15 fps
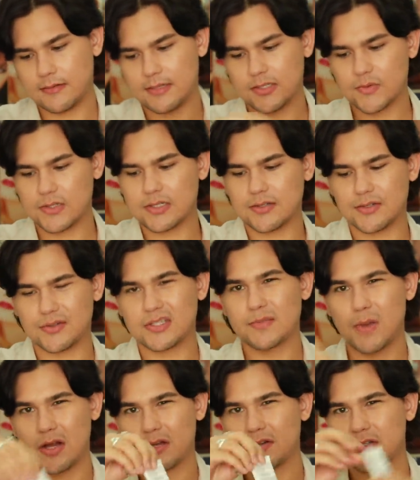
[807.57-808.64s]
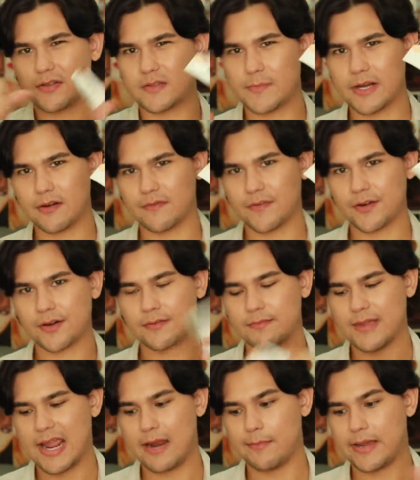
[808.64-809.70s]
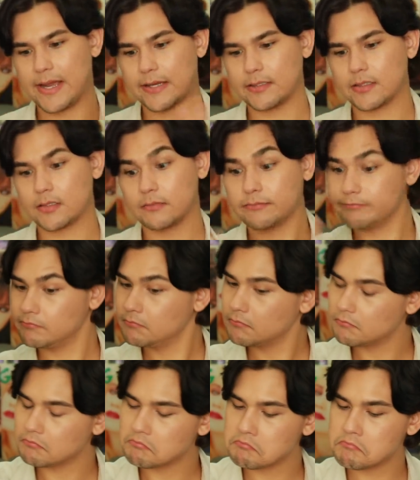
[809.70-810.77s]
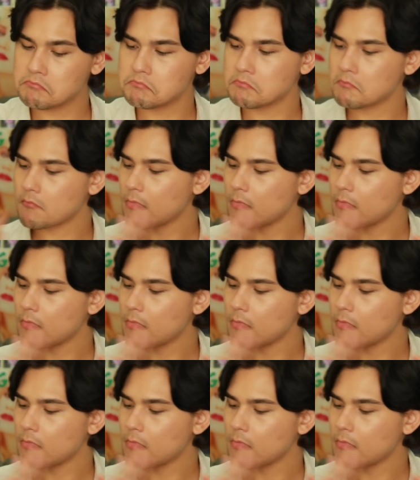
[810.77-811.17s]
this one's also smaller, so it's better for handbags. Hmm.